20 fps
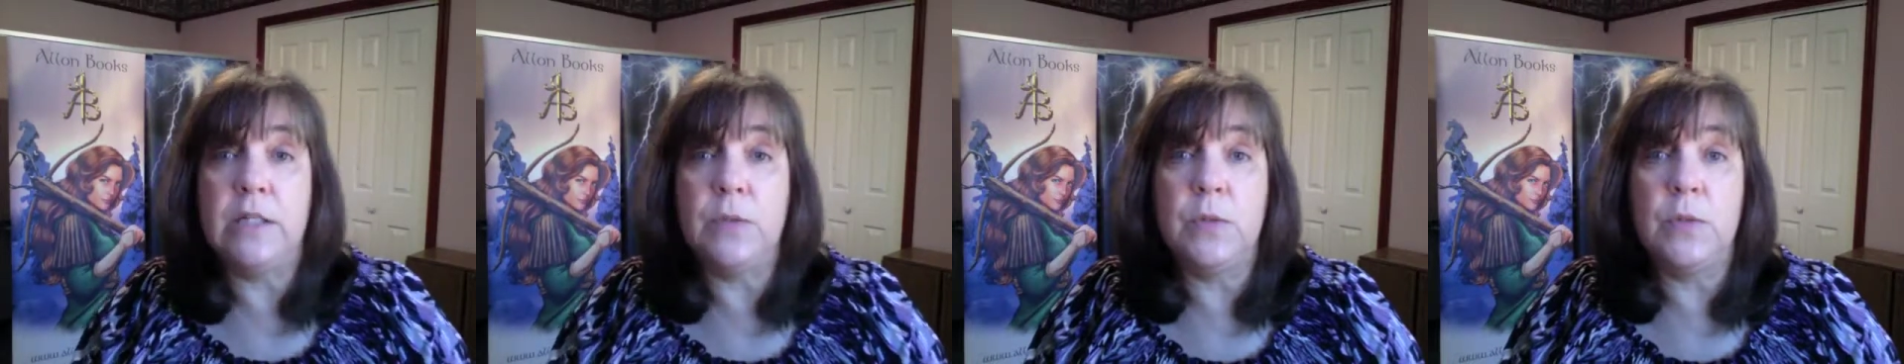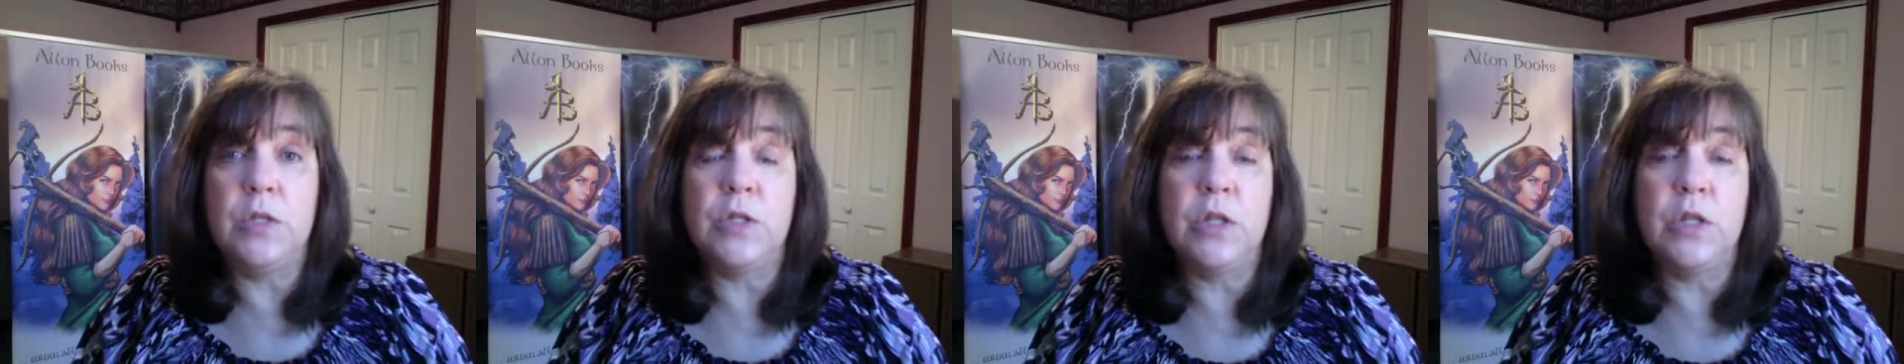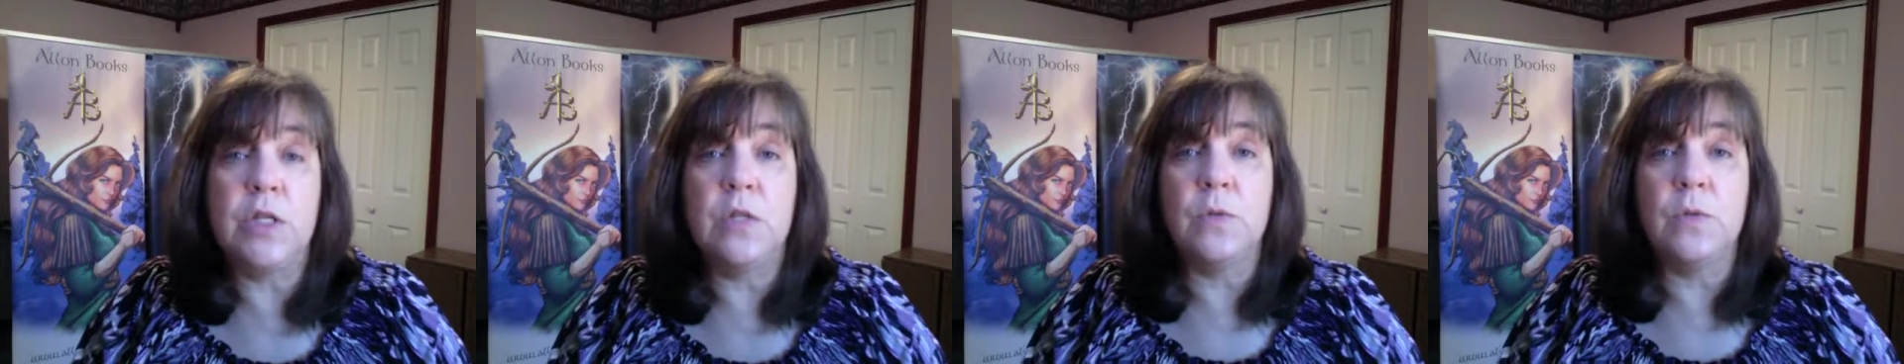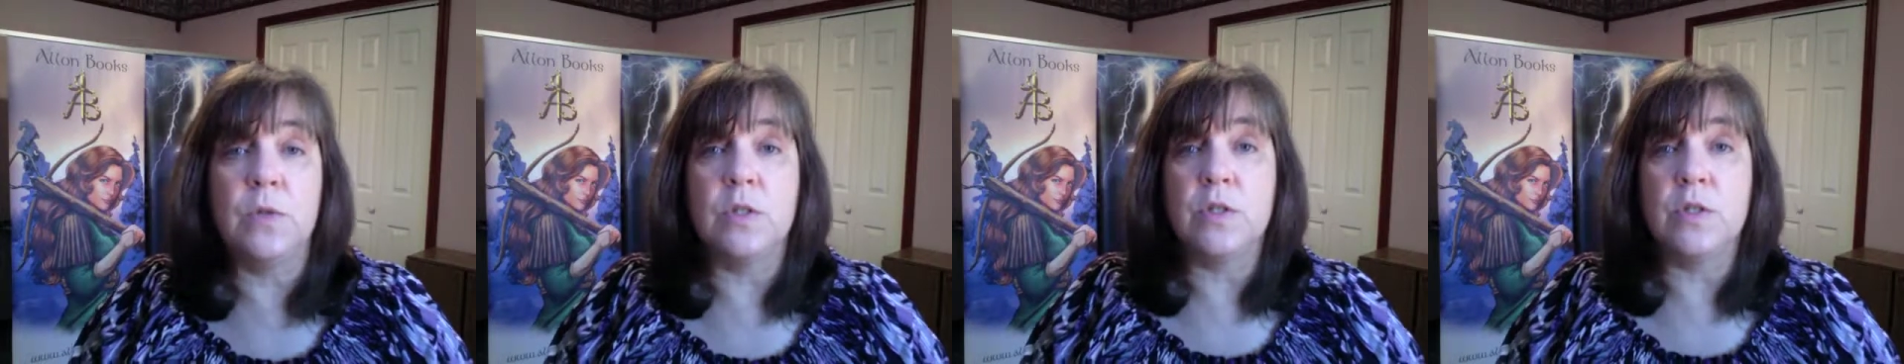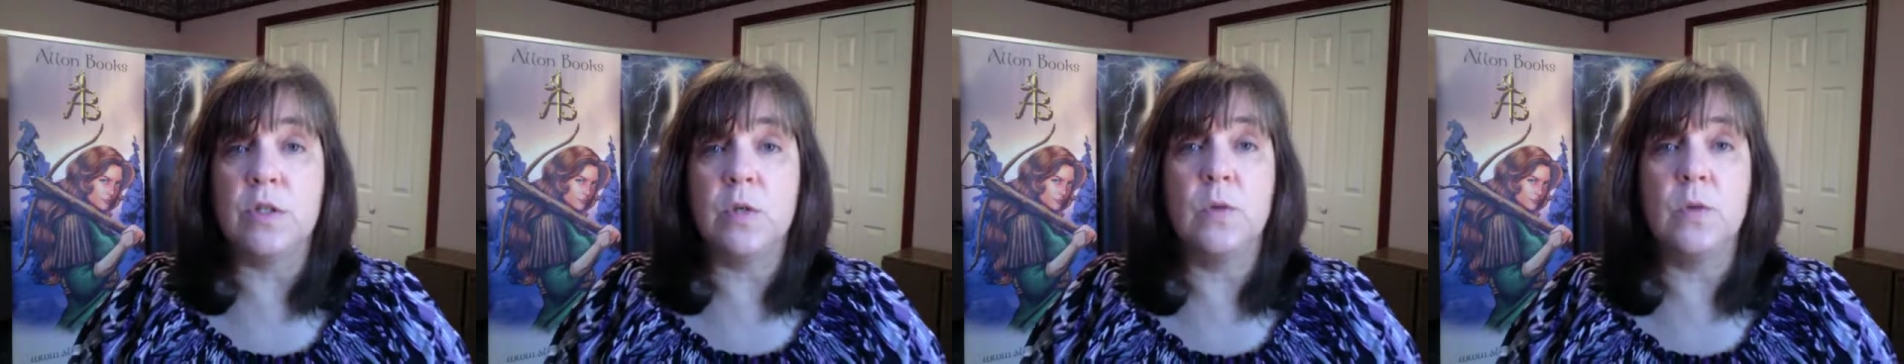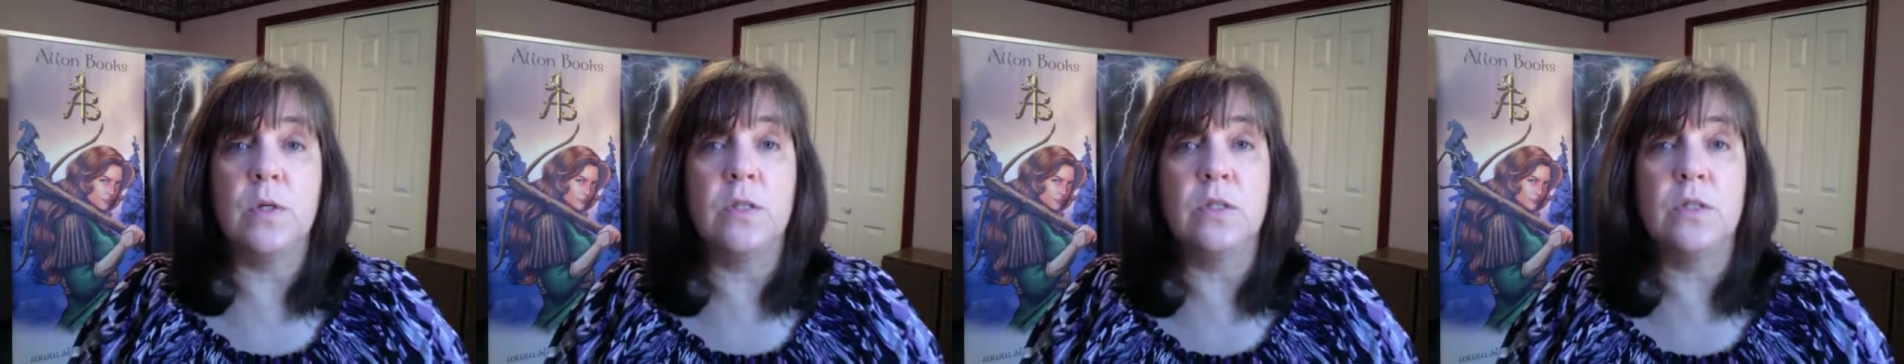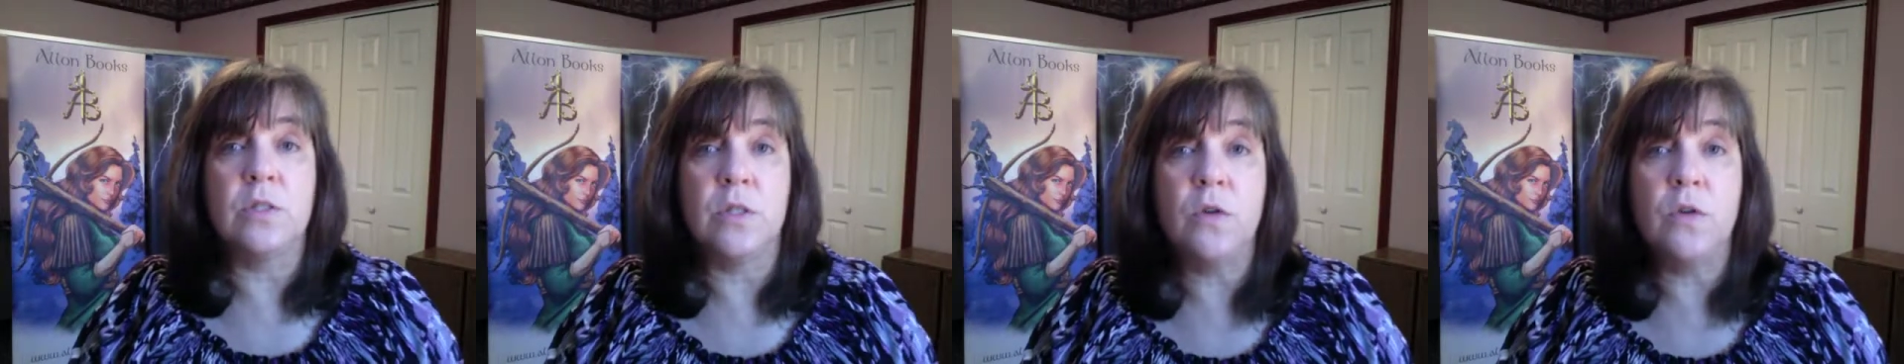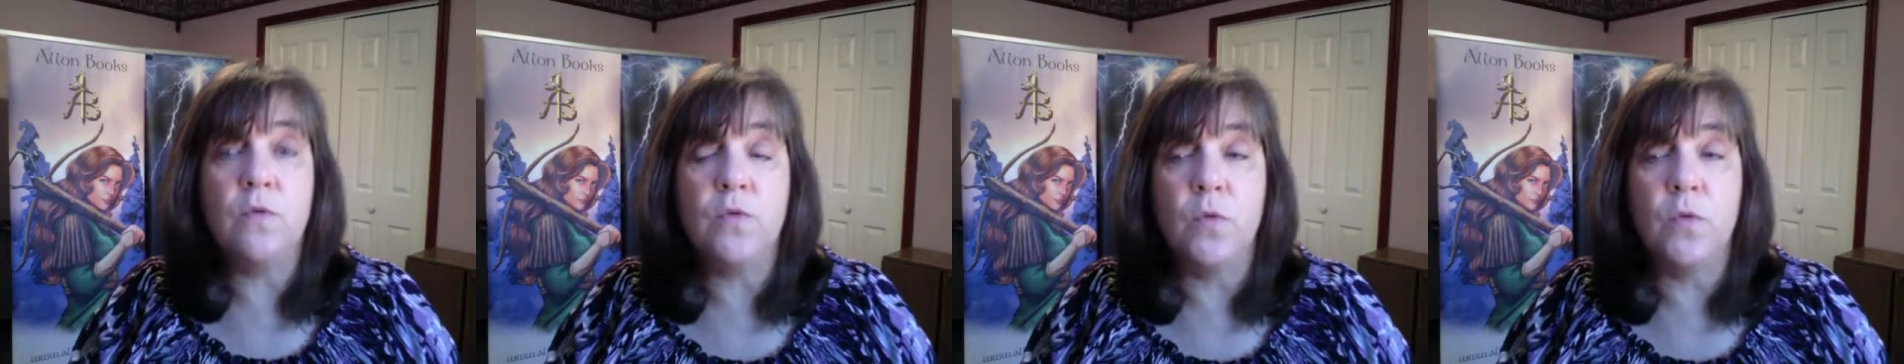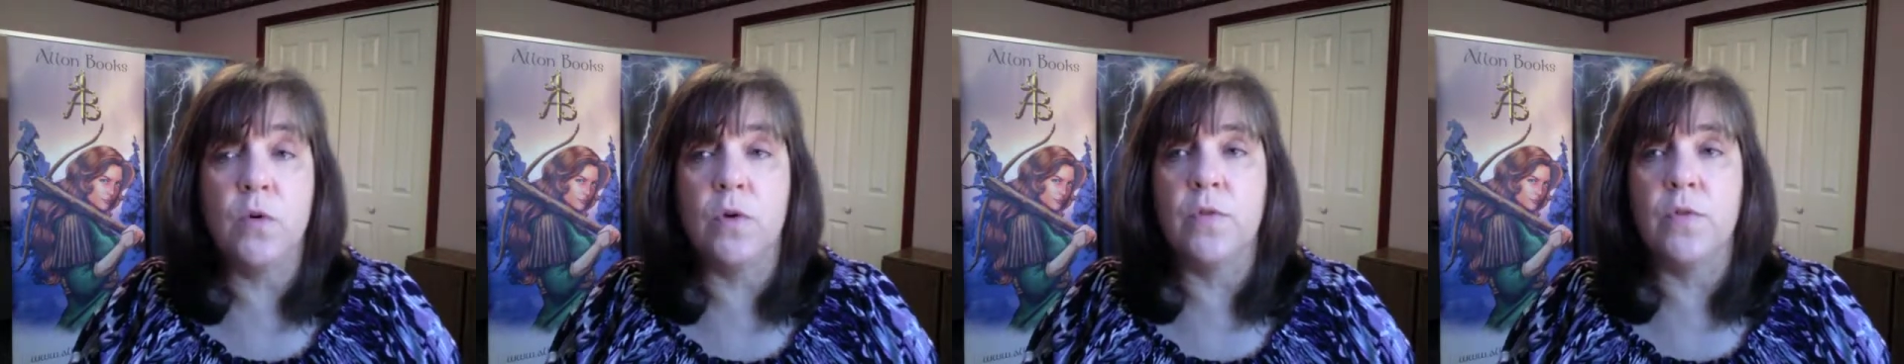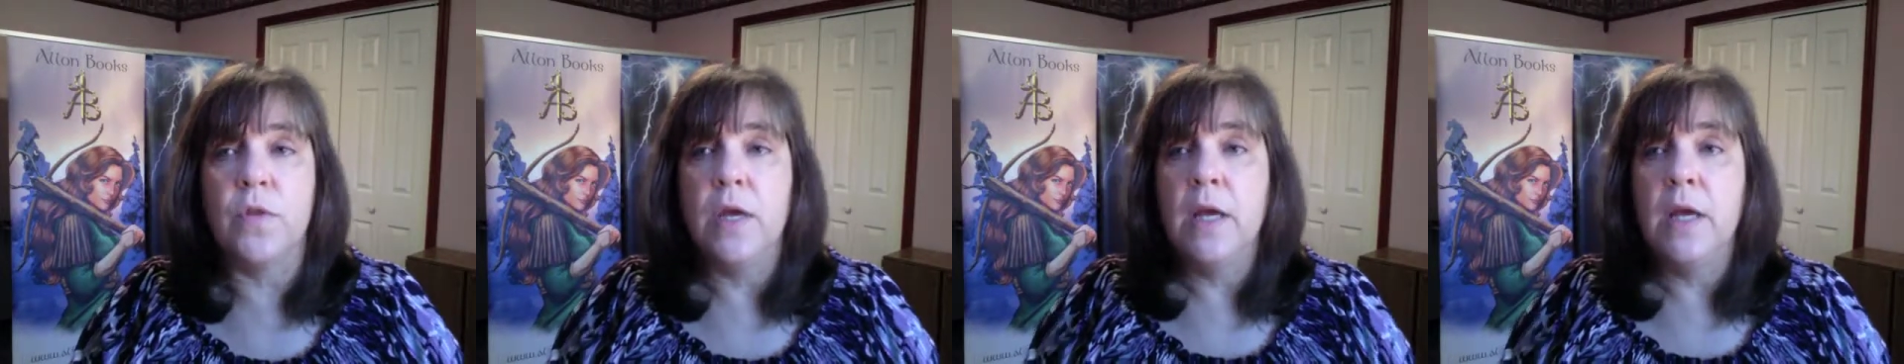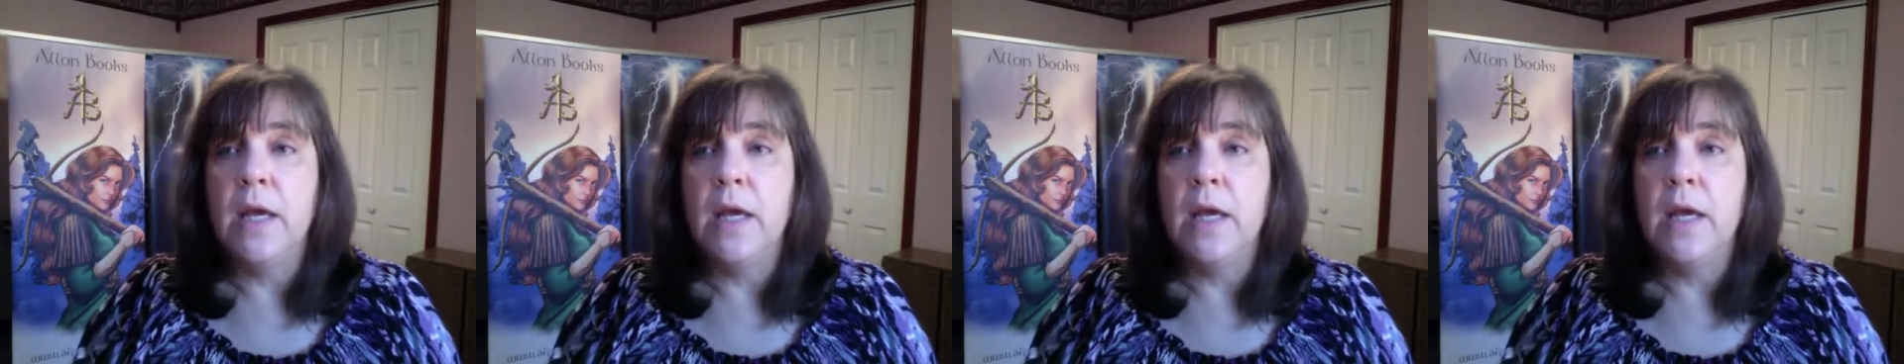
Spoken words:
to each other and so on and so forth.